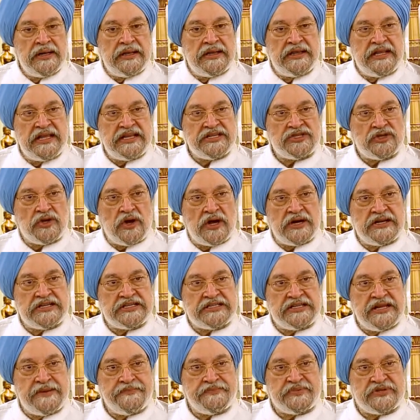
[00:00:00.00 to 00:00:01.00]
These
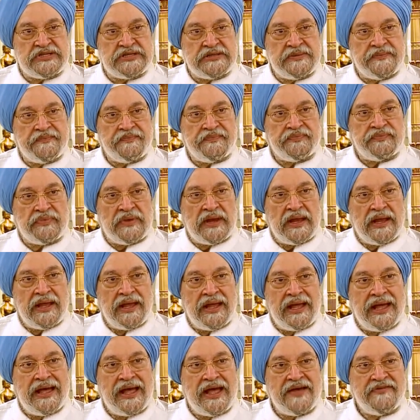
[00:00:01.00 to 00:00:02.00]
concepts
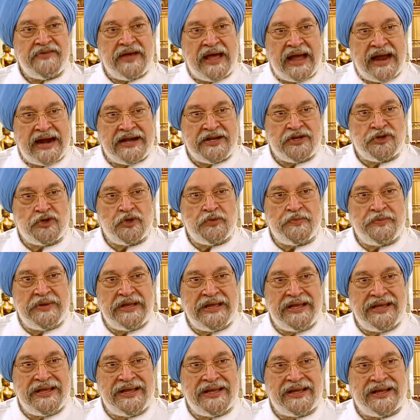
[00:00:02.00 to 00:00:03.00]
have had to
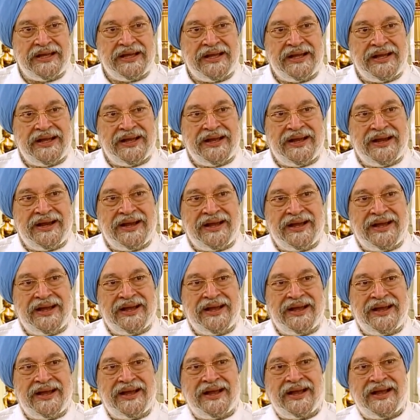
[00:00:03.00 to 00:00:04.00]
be
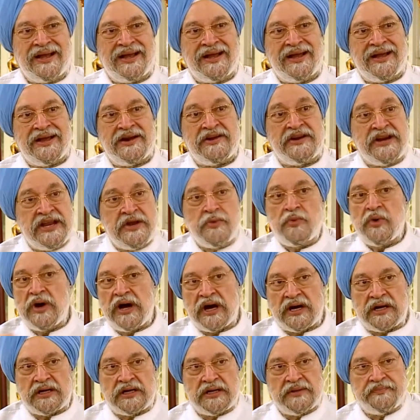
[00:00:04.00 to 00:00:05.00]

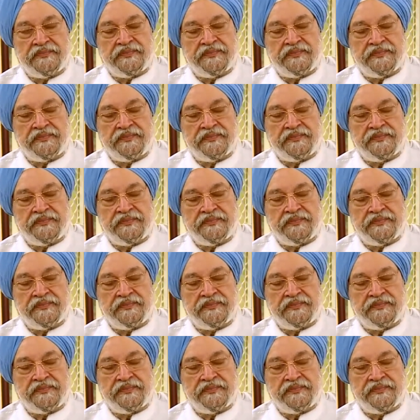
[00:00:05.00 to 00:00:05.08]
reworked